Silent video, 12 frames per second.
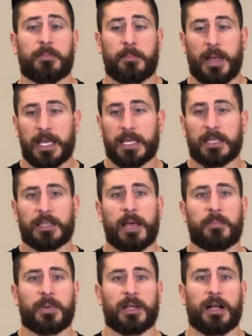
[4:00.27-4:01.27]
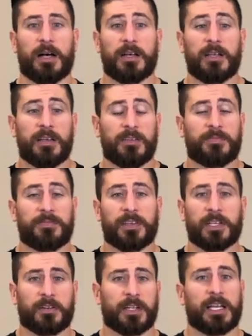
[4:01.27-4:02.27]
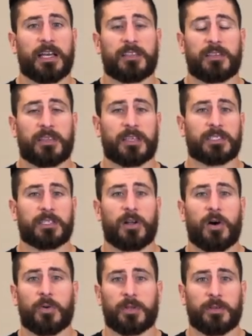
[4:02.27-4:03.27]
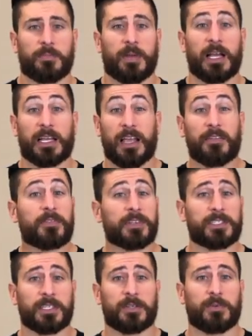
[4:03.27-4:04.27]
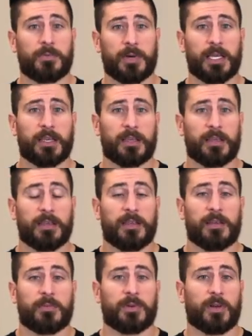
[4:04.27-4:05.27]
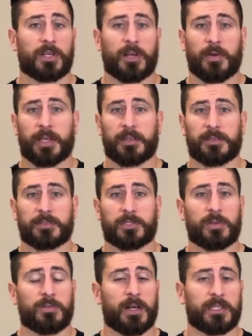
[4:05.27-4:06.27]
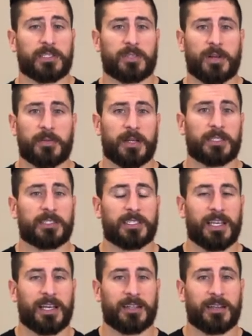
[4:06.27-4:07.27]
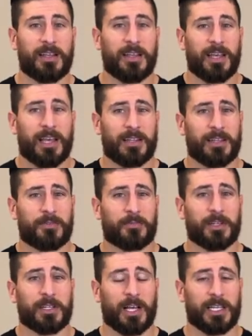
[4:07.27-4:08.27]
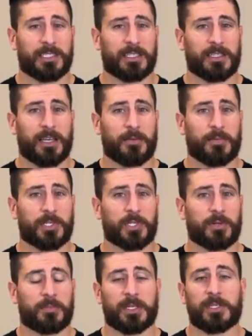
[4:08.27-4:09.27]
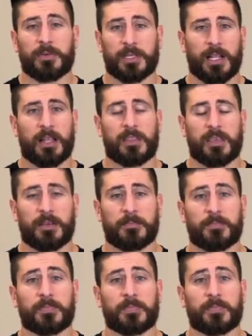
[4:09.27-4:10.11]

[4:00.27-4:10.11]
making that better, figuring out the things that are holding you back every single week. We're not going 2 months, 3 months down and then realizing that we shouldn't be doing that thing.